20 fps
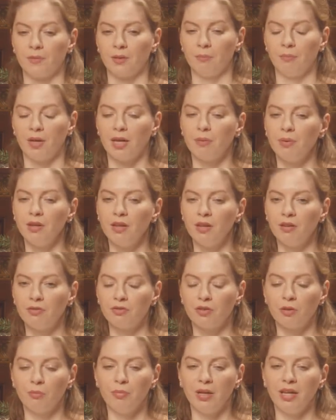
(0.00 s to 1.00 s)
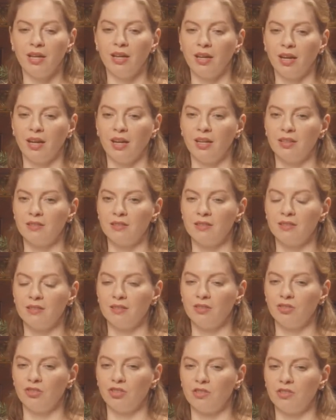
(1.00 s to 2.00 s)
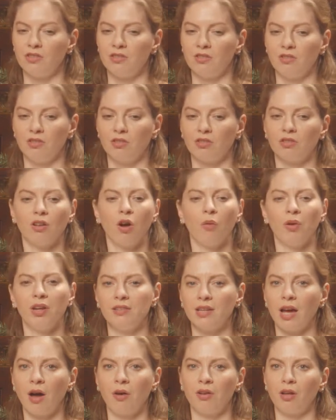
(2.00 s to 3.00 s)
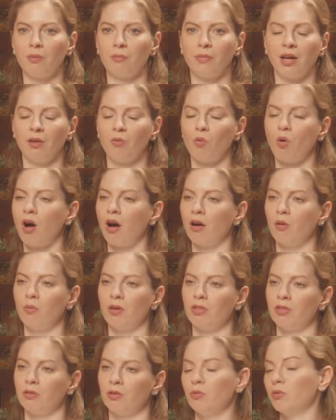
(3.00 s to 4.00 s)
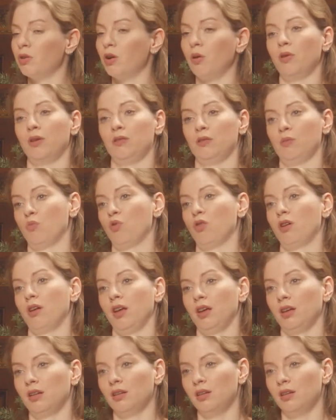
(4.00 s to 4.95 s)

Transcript: Maybe for me, it's just slowing down on my walk with Uno in the morning.